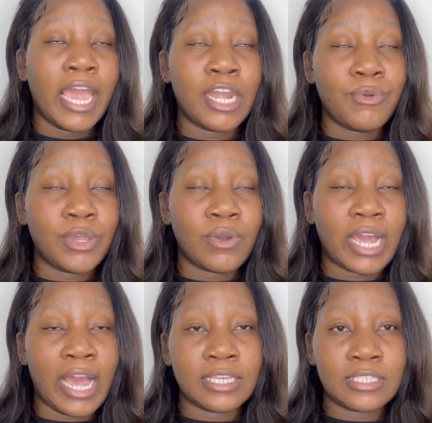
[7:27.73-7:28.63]
Anyway, you
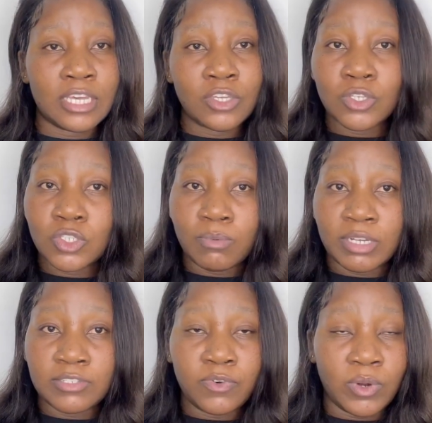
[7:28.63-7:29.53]
guys, thank you so
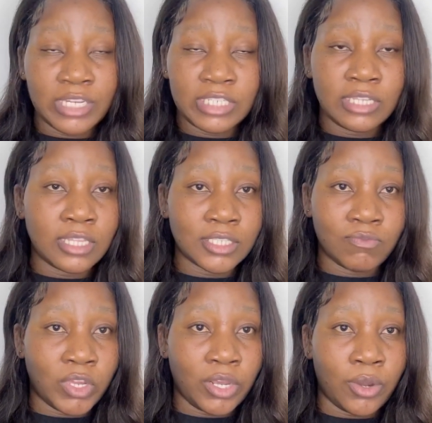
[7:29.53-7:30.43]
much for watching this
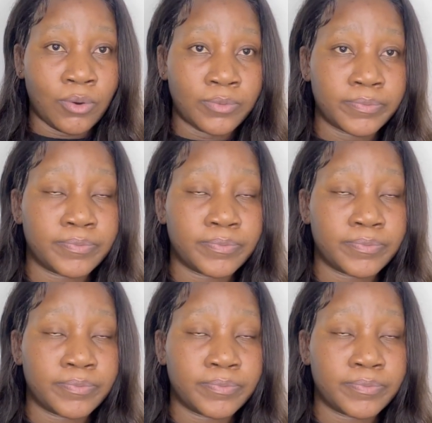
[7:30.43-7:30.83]
video.